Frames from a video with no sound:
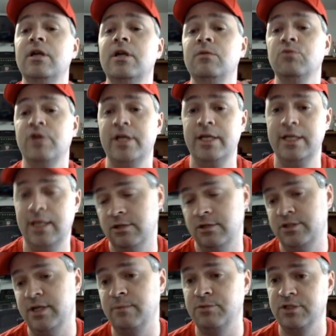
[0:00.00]
and we're hitting
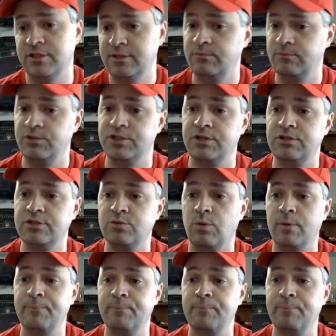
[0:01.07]
interceptors, which are the Swarm.